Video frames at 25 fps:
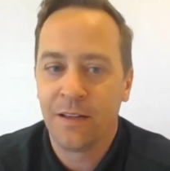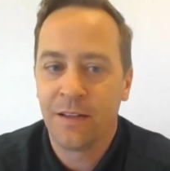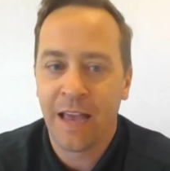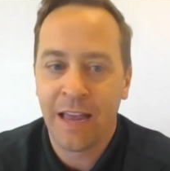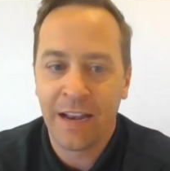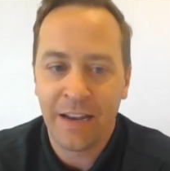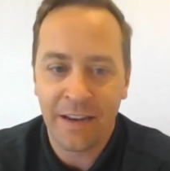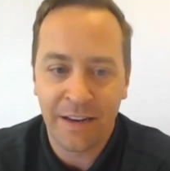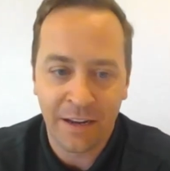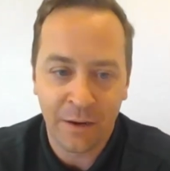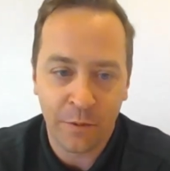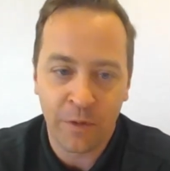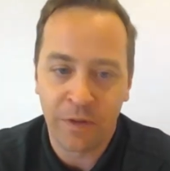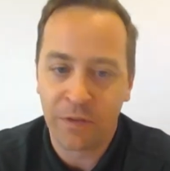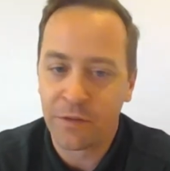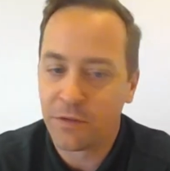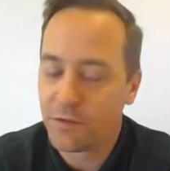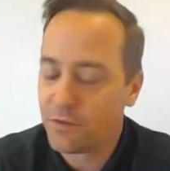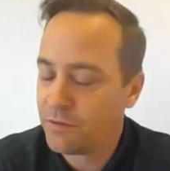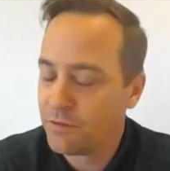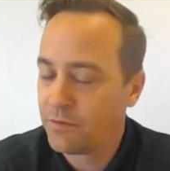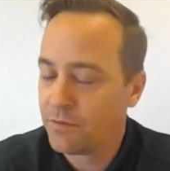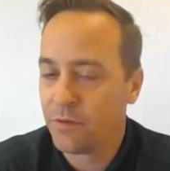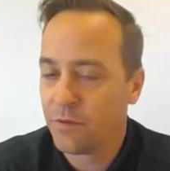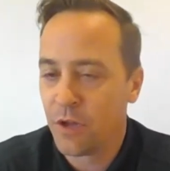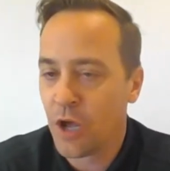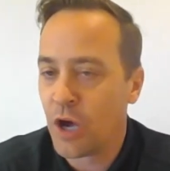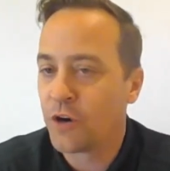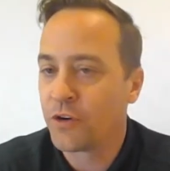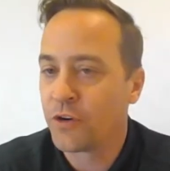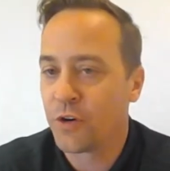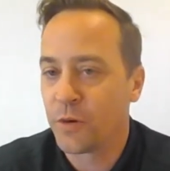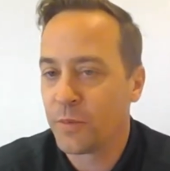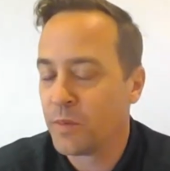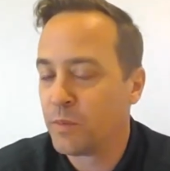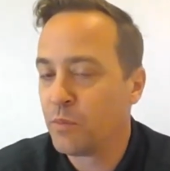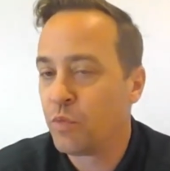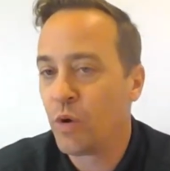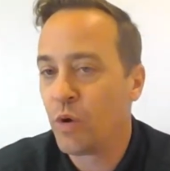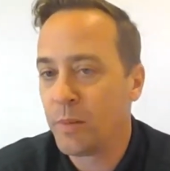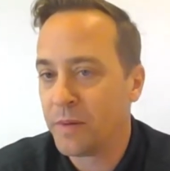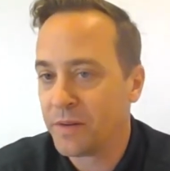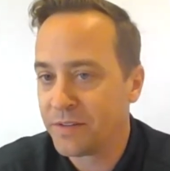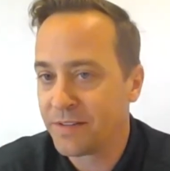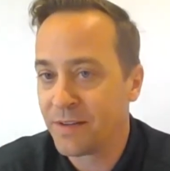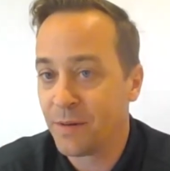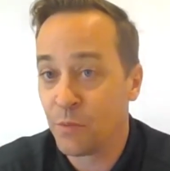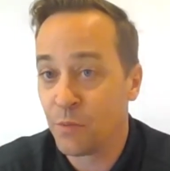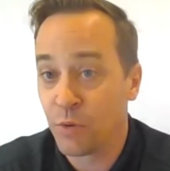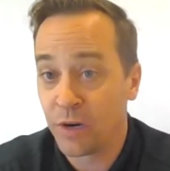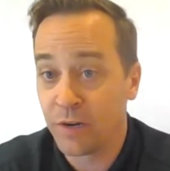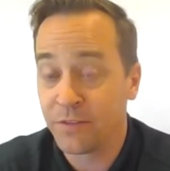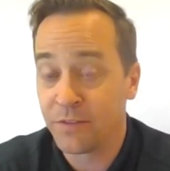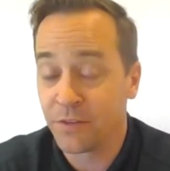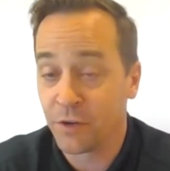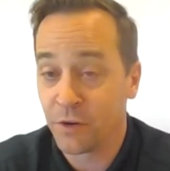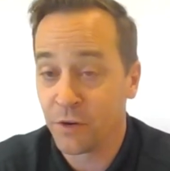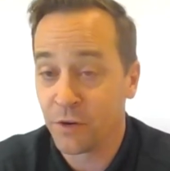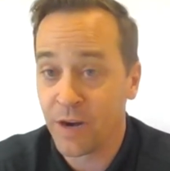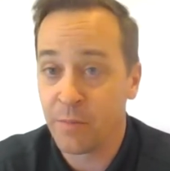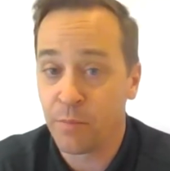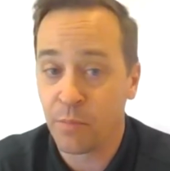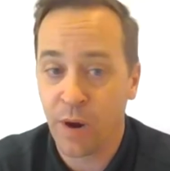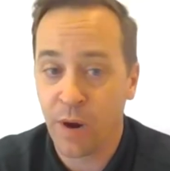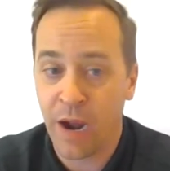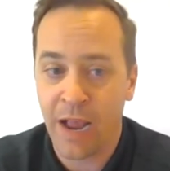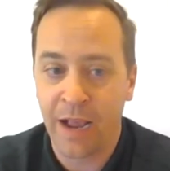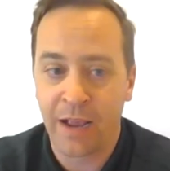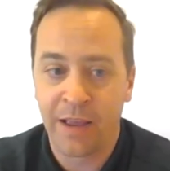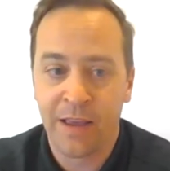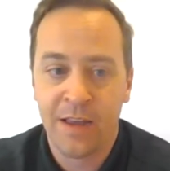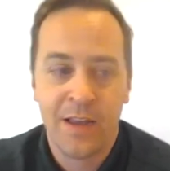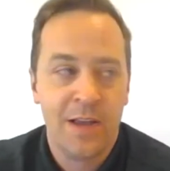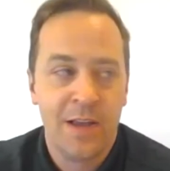ending with long-term employment somewhere is a great brag.